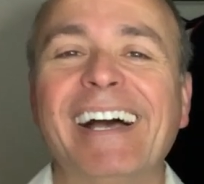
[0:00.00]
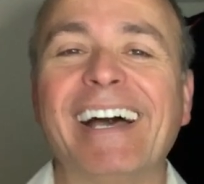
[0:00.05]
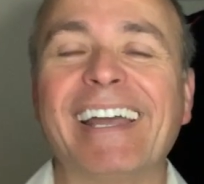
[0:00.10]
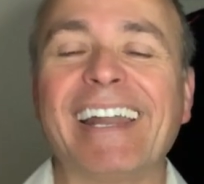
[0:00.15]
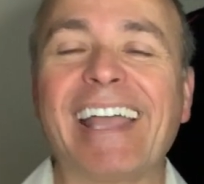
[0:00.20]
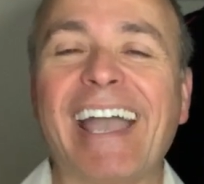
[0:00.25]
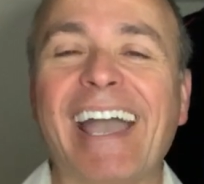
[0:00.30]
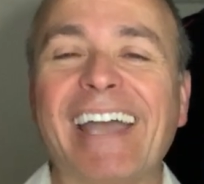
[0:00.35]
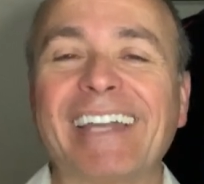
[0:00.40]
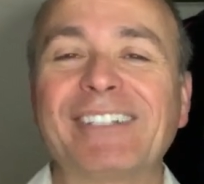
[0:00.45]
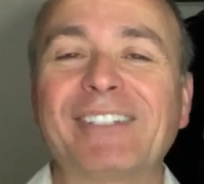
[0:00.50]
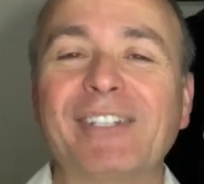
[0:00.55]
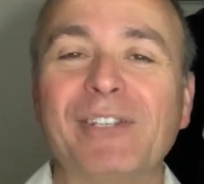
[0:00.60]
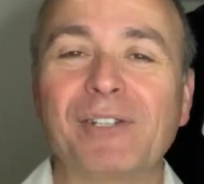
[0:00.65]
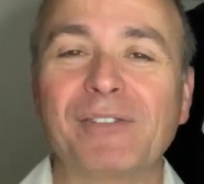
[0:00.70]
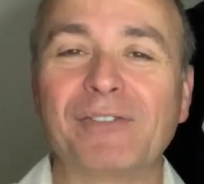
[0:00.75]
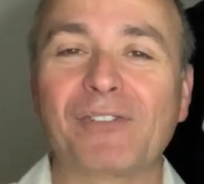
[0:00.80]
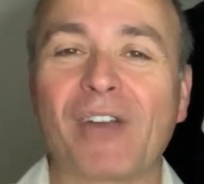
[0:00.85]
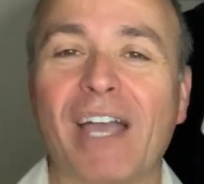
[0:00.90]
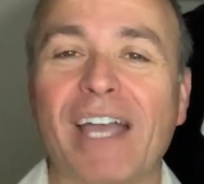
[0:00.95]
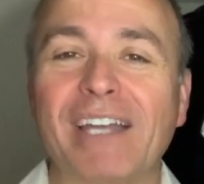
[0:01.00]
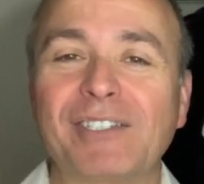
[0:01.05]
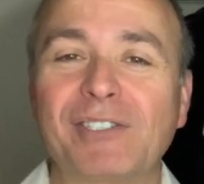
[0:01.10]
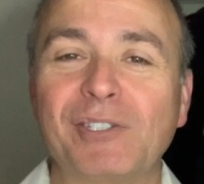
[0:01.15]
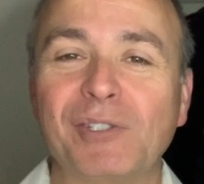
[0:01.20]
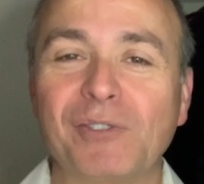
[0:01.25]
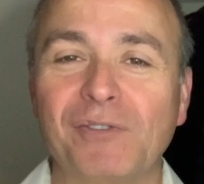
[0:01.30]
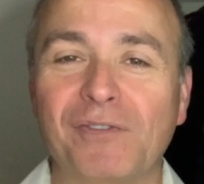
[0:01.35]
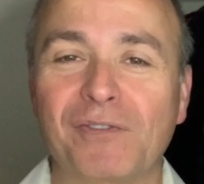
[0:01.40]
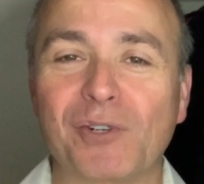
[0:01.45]
an attitude of
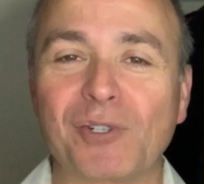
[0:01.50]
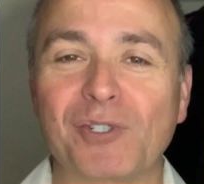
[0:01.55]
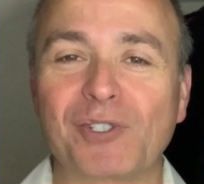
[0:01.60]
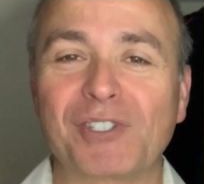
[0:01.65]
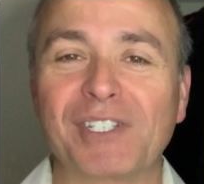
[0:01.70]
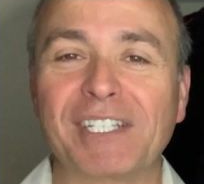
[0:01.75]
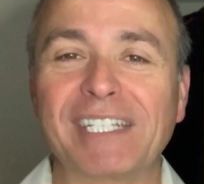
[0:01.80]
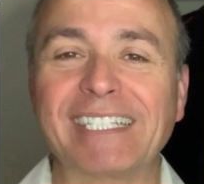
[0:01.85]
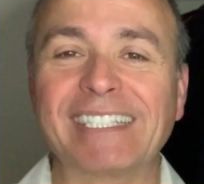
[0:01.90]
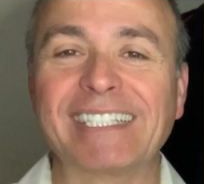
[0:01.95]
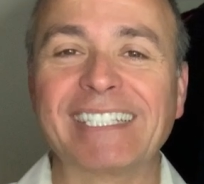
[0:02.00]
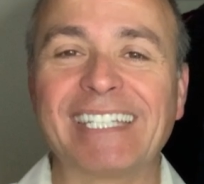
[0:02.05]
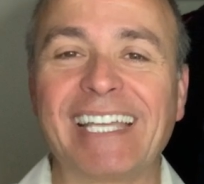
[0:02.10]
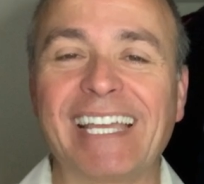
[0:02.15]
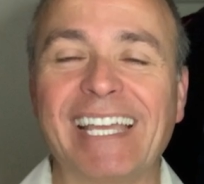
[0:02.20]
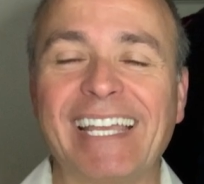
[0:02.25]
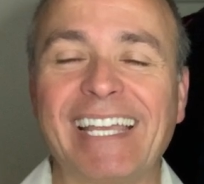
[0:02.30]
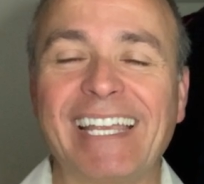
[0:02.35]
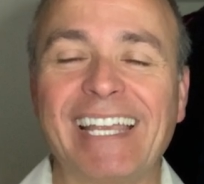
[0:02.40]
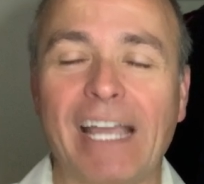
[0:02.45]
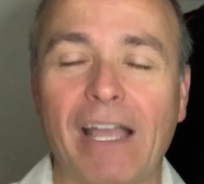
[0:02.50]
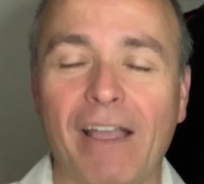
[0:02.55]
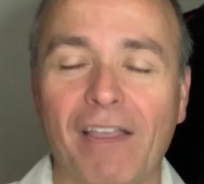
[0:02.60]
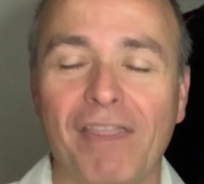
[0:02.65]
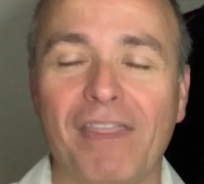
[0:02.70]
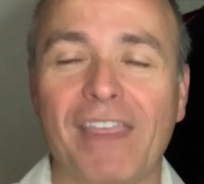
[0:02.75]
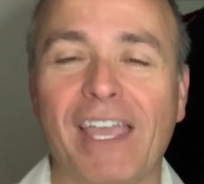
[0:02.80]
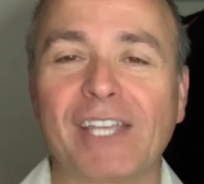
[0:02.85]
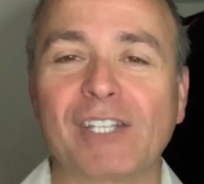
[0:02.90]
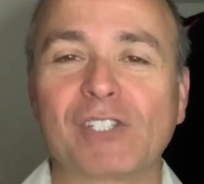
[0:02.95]
gratitude first thing in the day.
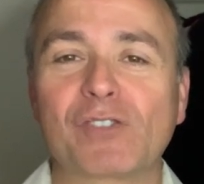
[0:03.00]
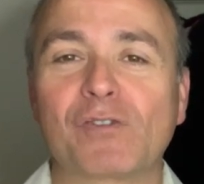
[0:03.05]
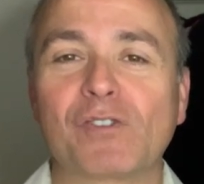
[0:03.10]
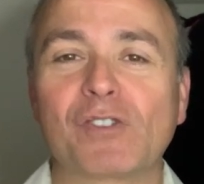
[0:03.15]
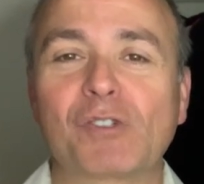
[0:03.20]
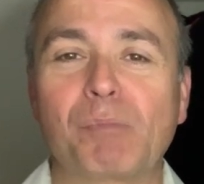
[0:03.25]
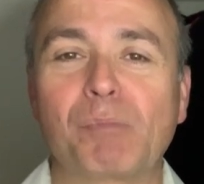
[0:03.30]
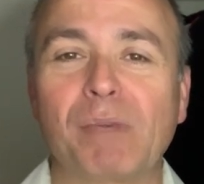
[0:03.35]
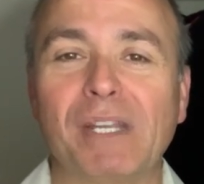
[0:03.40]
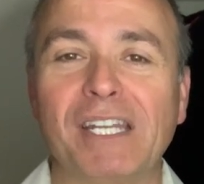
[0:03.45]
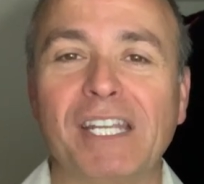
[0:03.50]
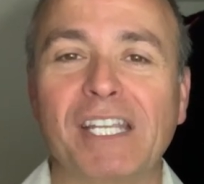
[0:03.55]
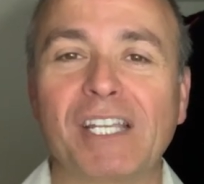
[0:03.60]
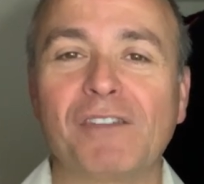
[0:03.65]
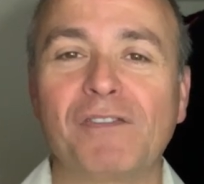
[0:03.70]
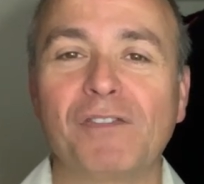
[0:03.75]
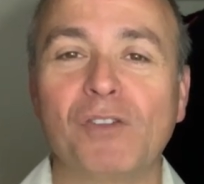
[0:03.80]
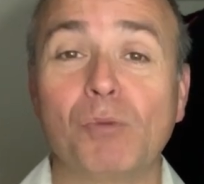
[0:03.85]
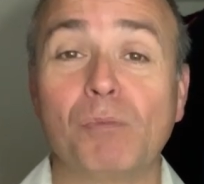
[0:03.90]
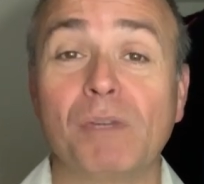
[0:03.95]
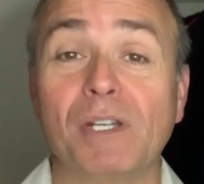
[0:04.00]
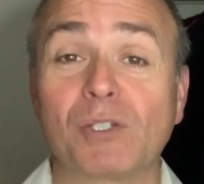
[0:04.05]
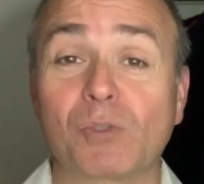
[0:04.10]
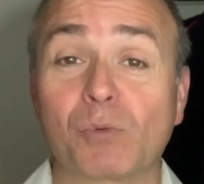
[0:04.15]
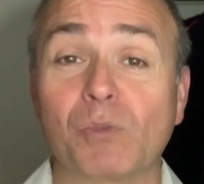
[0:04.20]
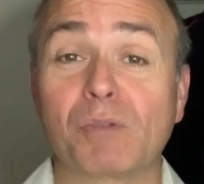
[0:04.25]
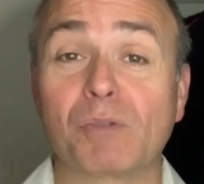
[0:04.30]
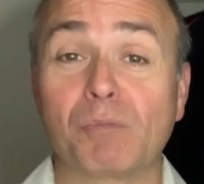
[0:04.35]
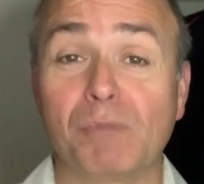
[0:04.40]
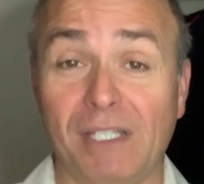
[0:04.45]
Thanks for spending a few minutes
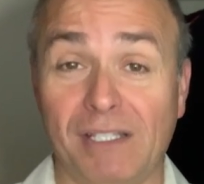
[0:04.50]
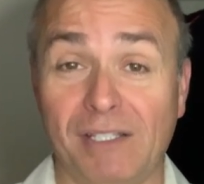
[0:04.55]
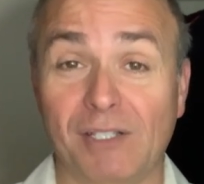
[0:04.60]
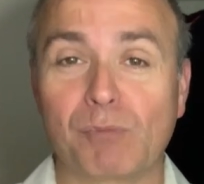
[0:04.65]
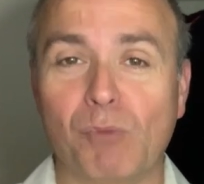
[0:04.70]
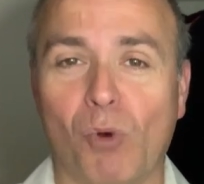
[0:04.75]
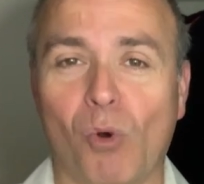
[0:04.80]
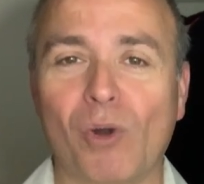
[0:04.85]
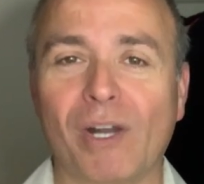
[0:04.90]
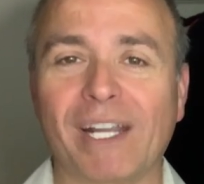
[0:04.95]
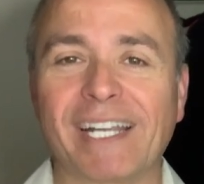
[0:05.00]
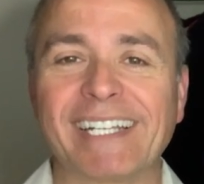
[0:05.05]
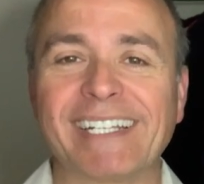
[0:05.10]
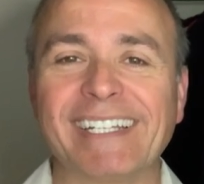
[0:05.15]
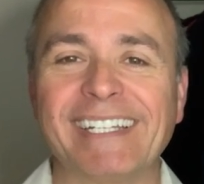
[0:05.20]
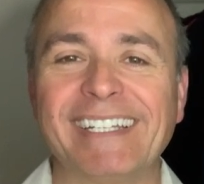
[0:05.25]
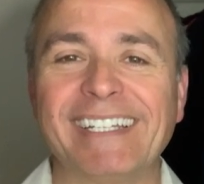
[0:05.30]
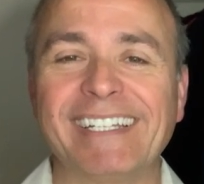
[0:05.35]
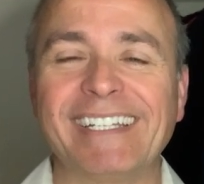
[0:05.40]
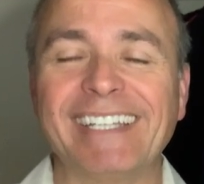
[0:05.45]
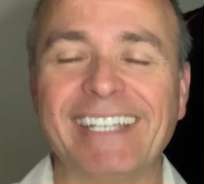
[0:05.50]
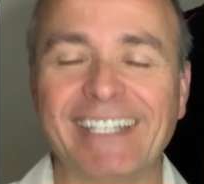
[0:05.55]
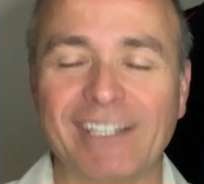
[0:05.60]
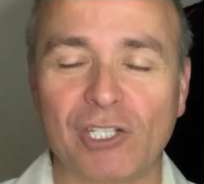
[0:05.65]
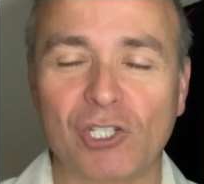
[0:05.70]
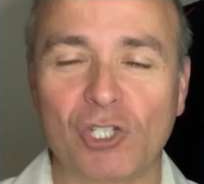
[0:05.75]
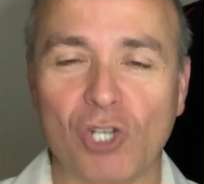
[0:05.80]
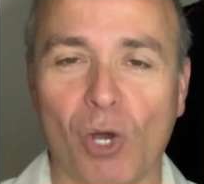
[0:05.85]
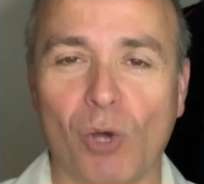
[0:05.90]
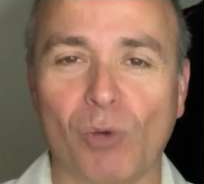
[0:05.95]
with me this morning in the
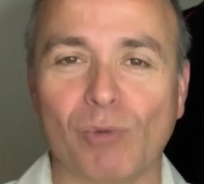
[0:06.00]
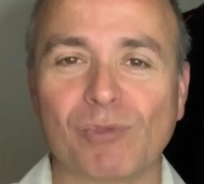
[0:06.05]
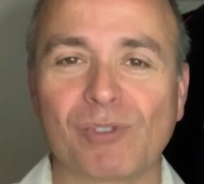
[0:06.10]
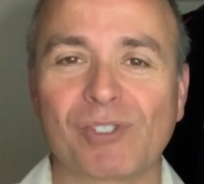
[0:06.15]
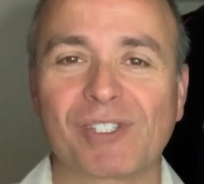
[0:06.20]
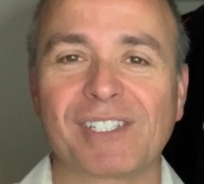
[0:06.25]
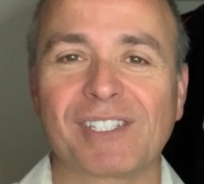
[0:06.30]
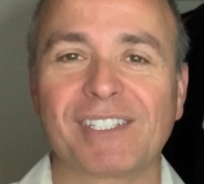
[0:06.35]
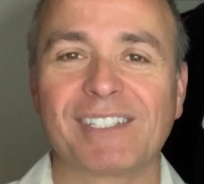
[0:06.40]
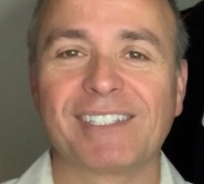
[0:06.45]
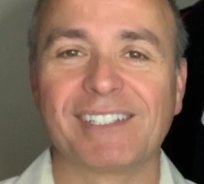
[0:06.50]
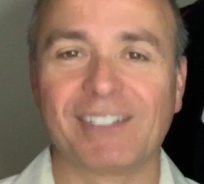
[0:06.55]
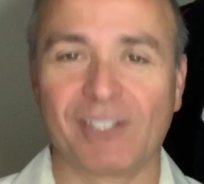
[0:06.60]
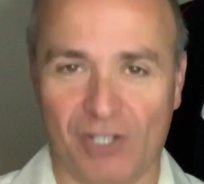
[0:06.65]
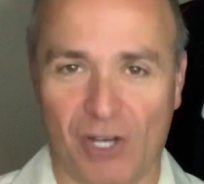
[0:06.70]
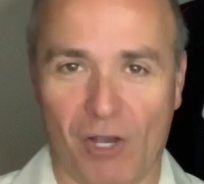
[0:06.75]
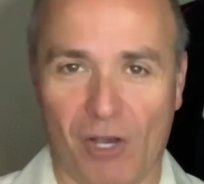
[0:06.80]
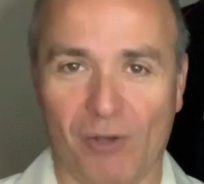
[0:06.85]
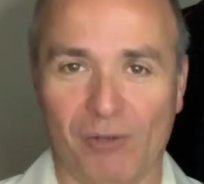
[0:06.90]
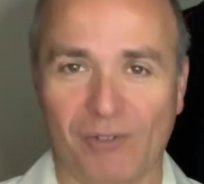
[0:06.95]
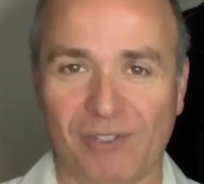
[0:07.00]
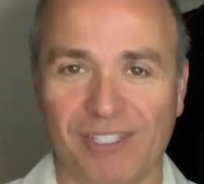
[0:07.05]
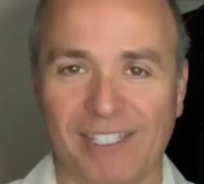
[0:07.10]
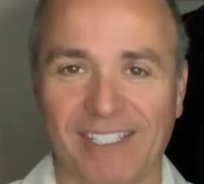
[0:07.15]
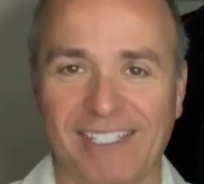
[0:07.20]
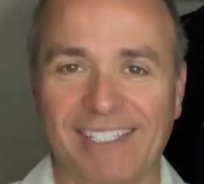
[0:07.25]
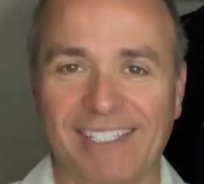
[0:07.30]
Jones Zone.